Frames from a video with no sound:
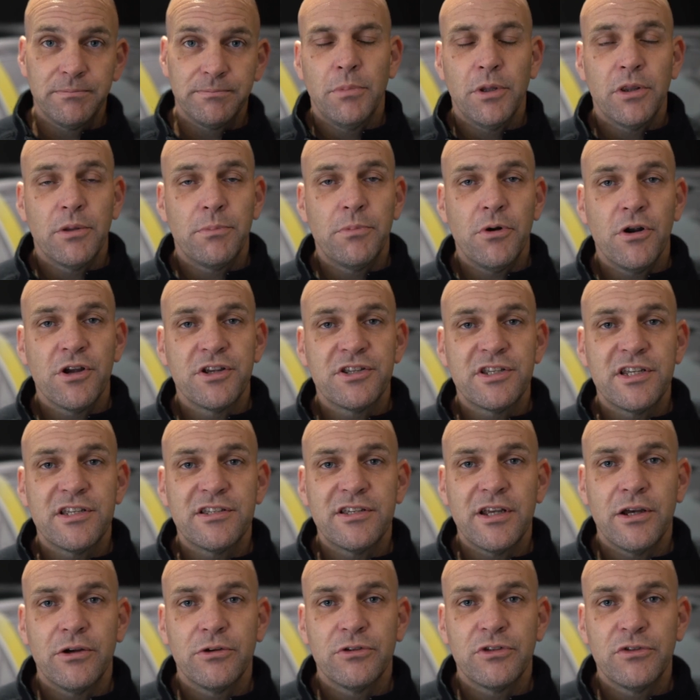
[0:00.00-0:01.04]
But the price it
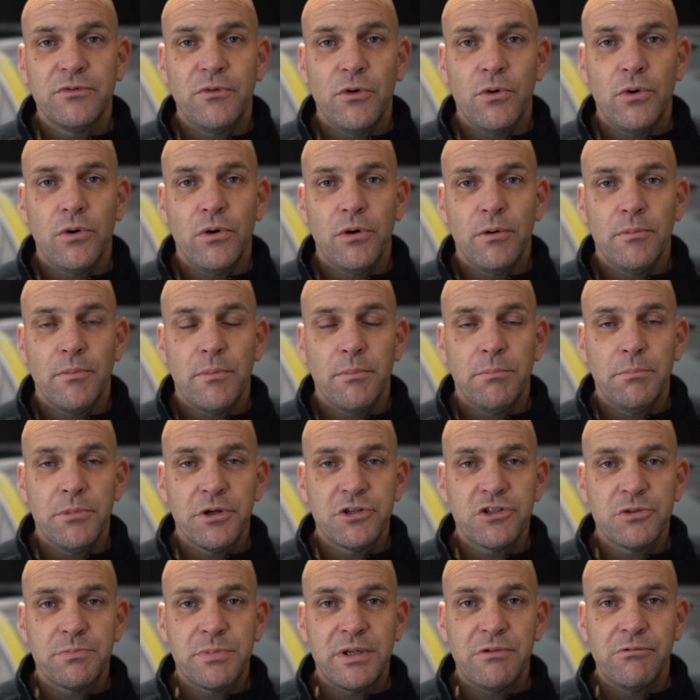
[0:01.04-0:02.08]
sells for
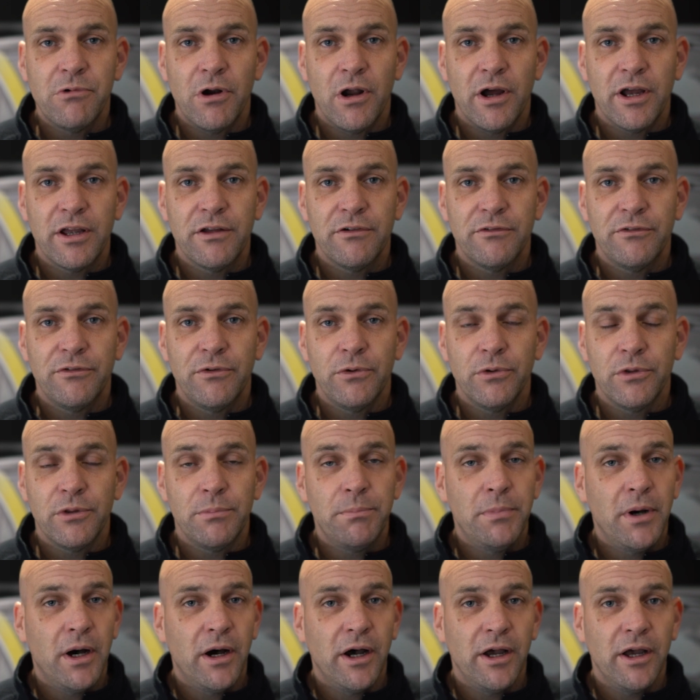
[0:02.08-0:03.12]
must be right for the
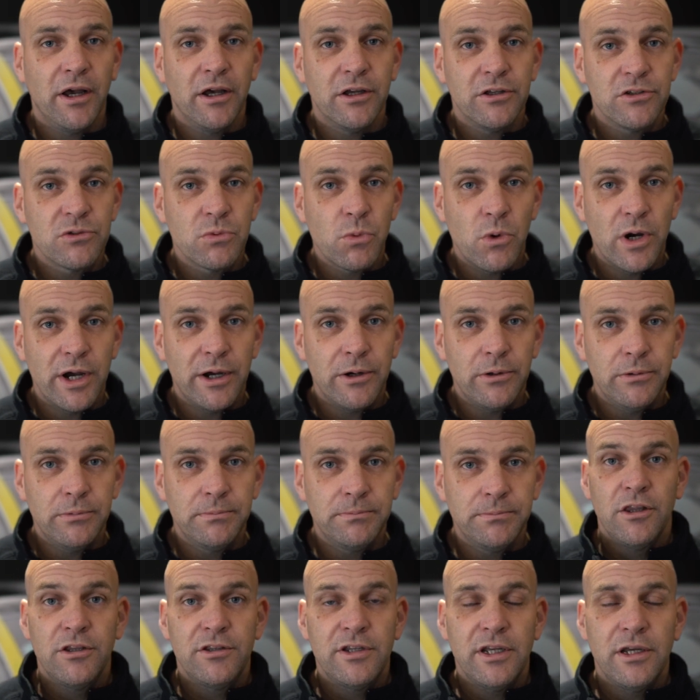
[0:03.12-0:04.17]
buyer as well.
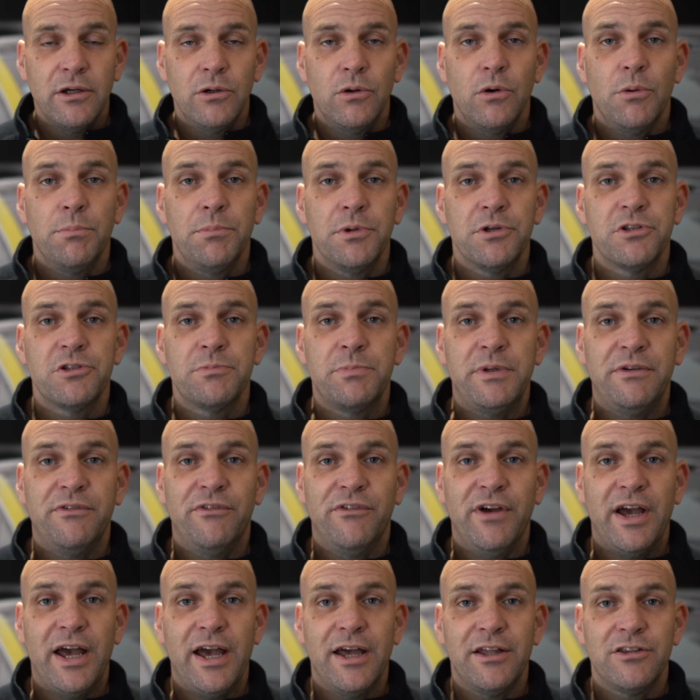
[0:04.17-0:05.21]
The deal must be
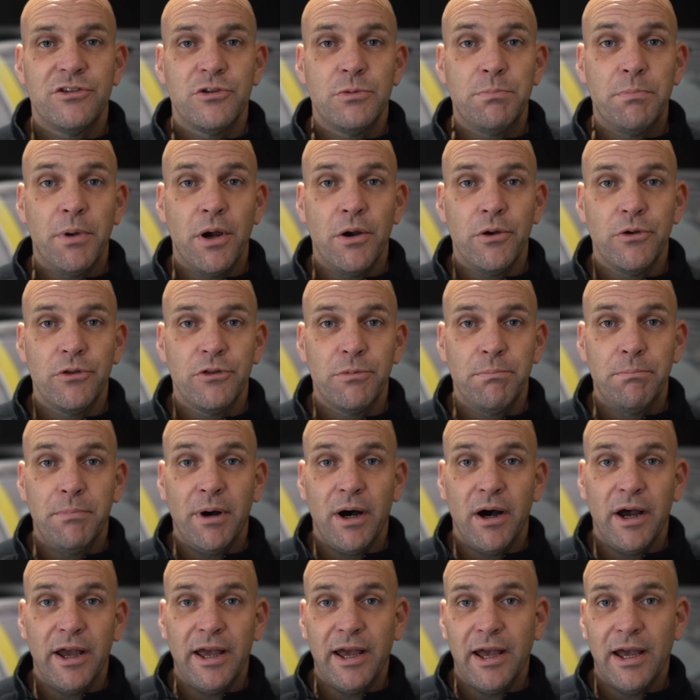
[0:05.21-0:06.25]
fair to both
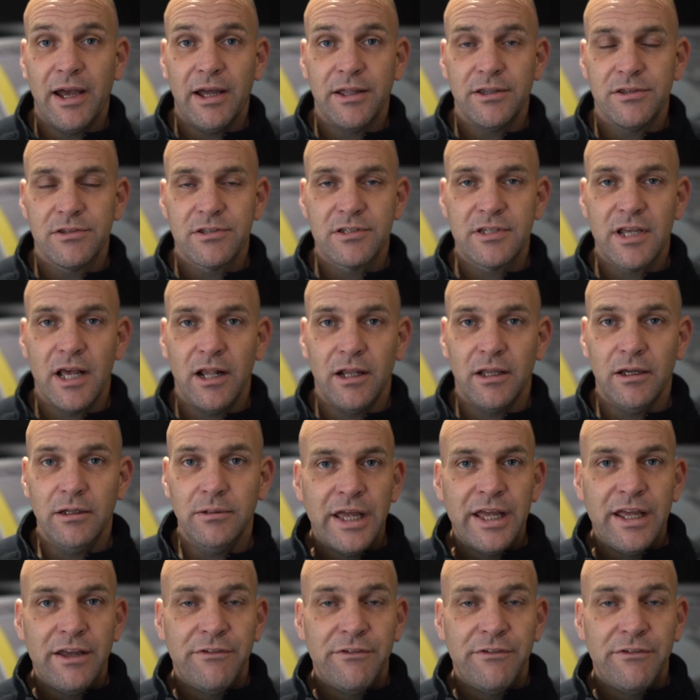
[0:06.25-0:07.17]
buyer and seller.